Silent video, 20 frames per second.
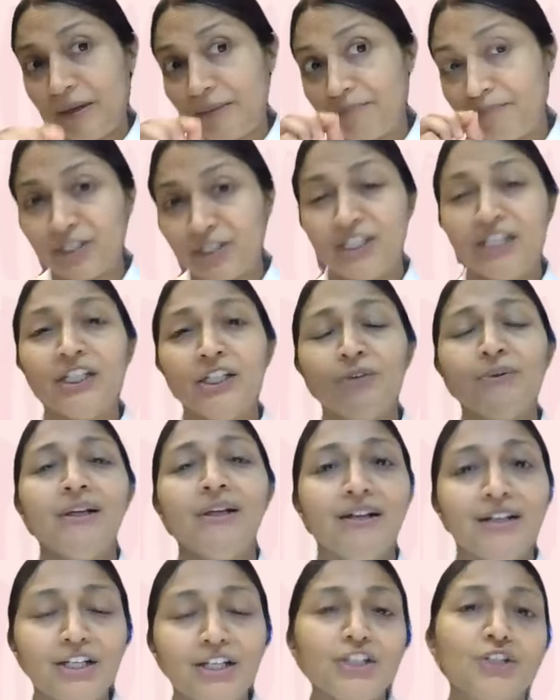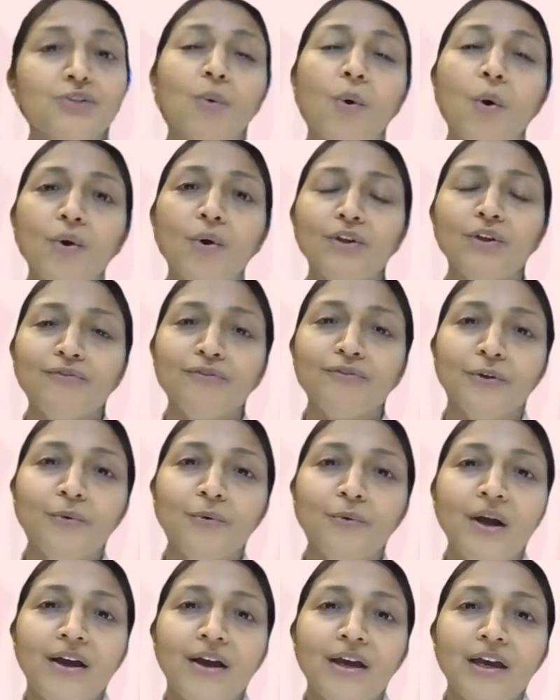particularly to all of
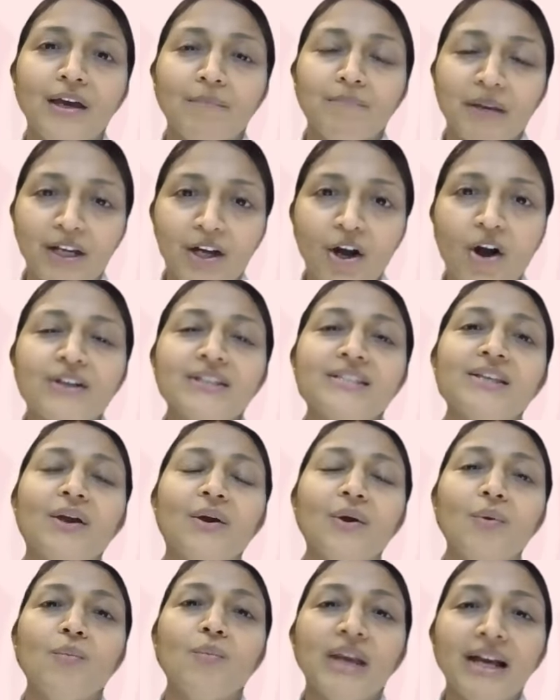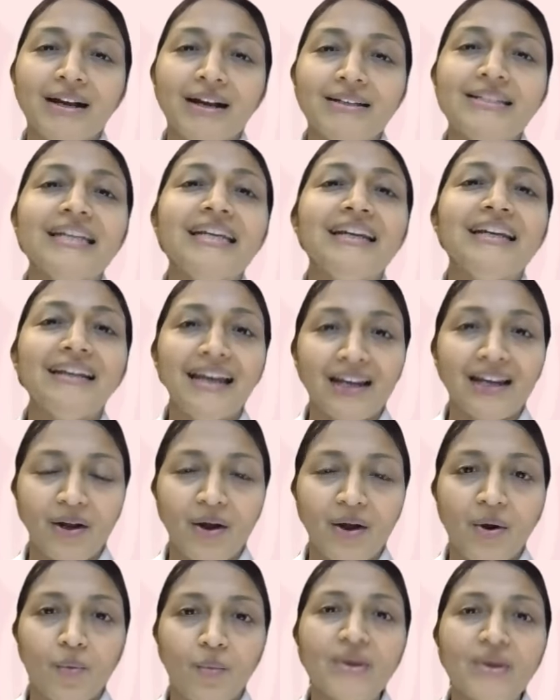you, because we are dealing
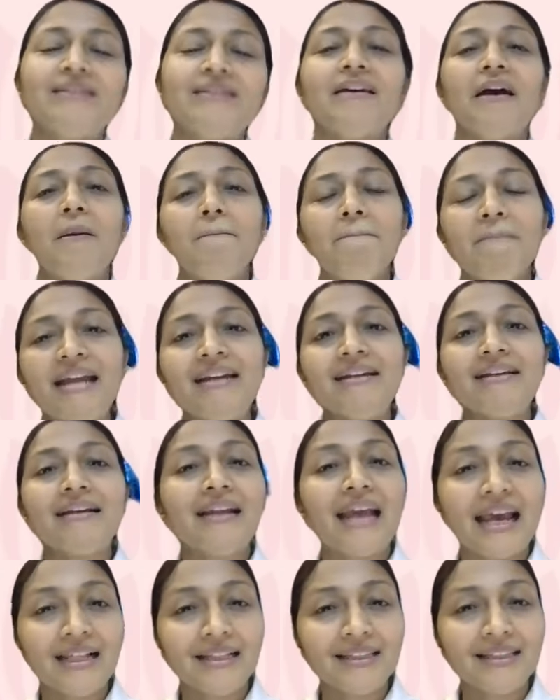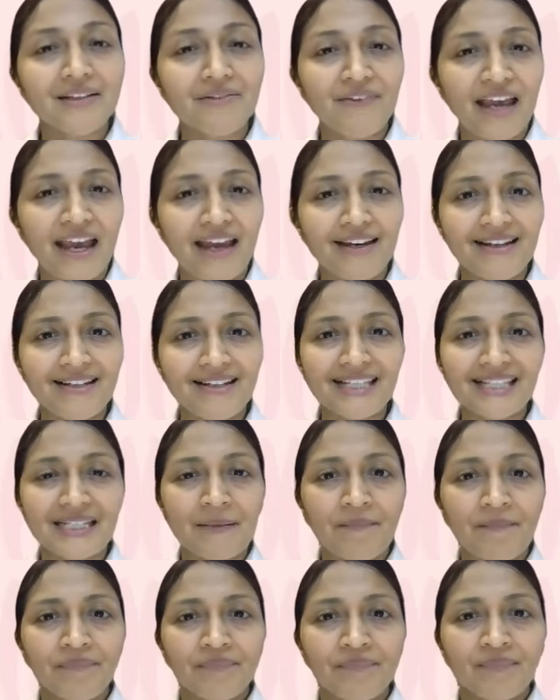with mental health awareness.
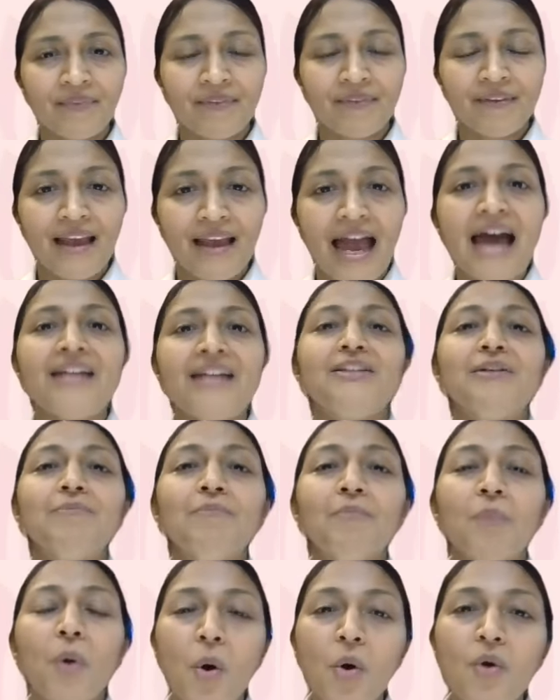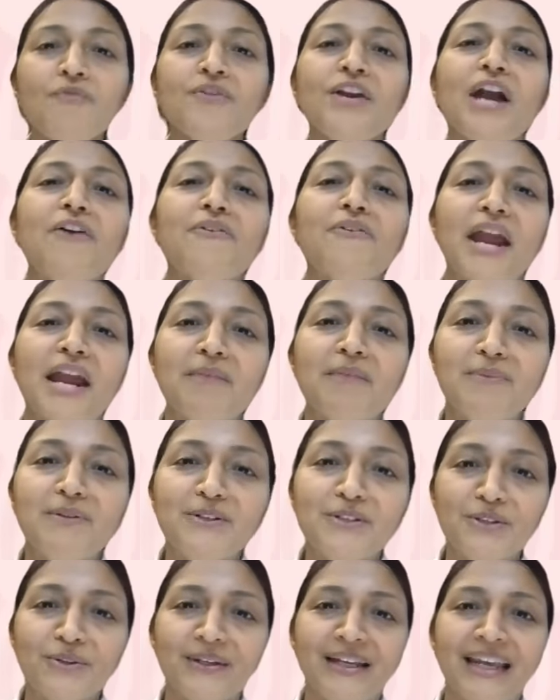And the more we are
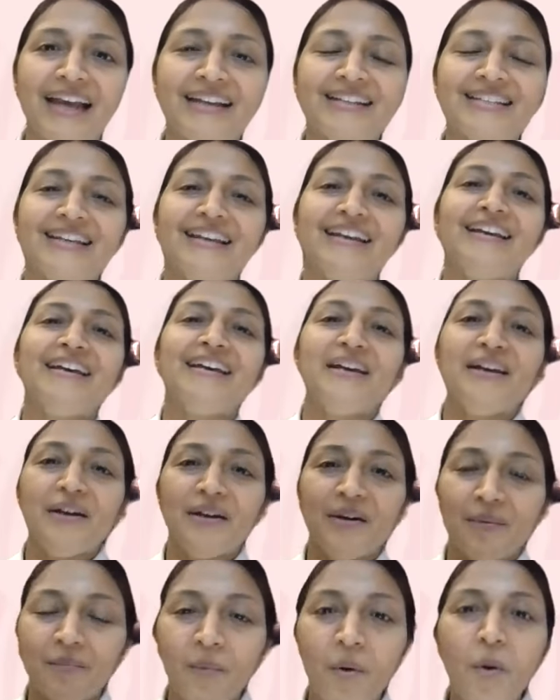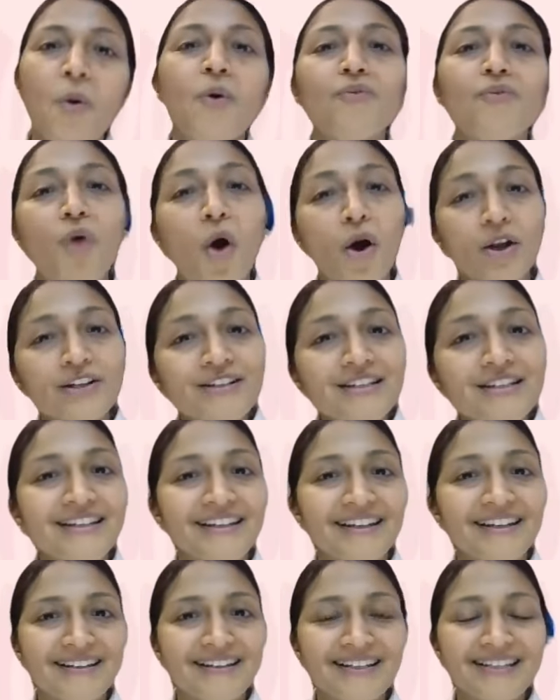able to get more
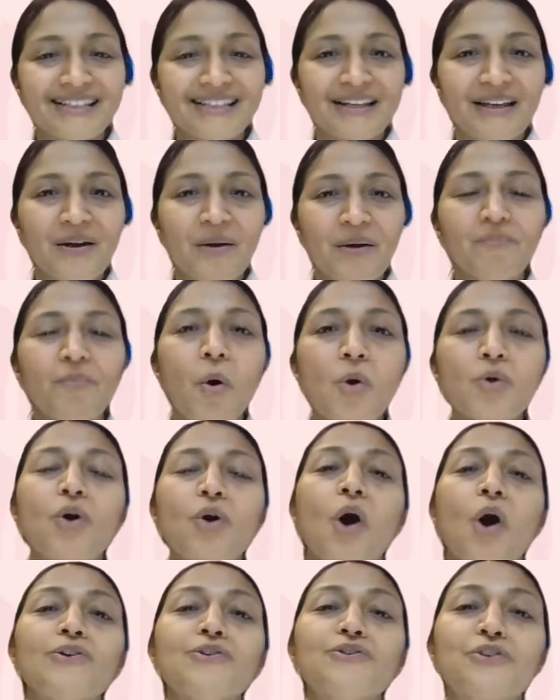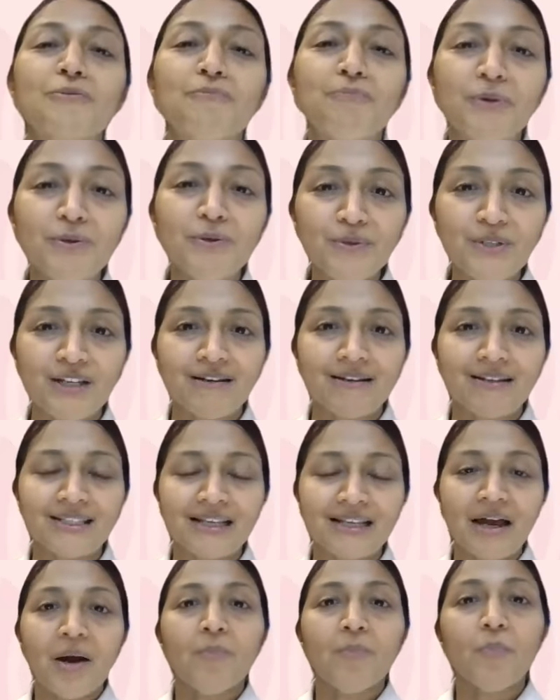volunteers, more contributors,
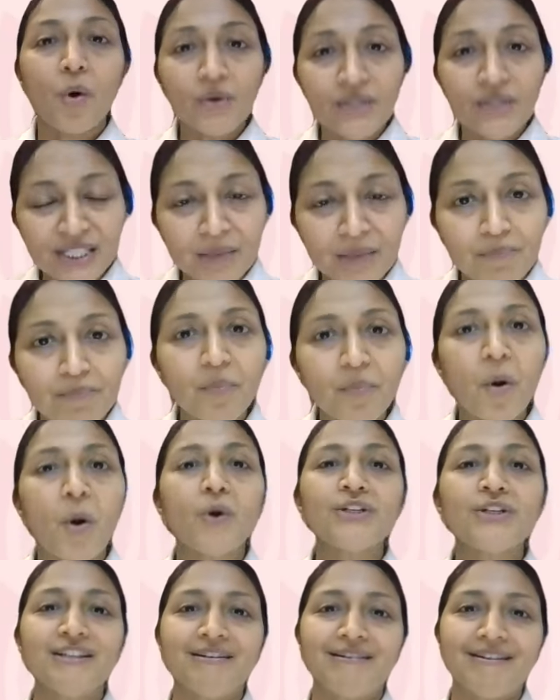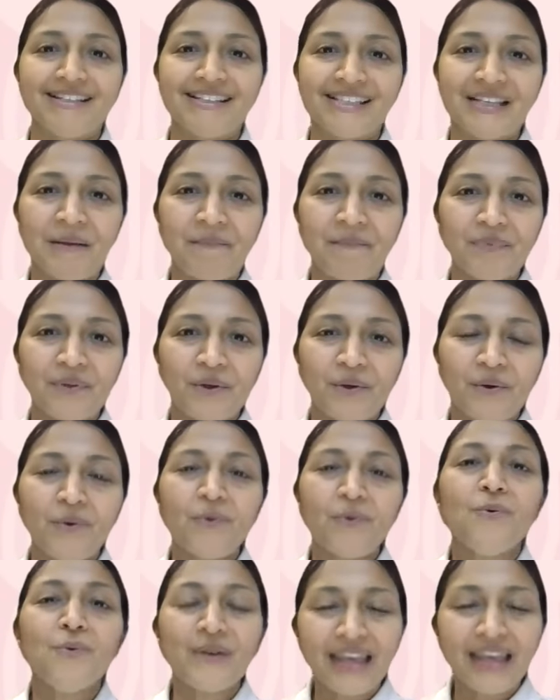more supporters
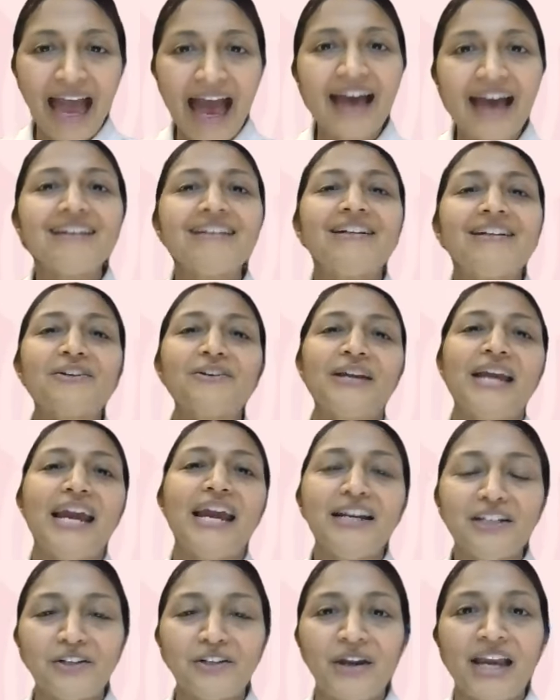who can create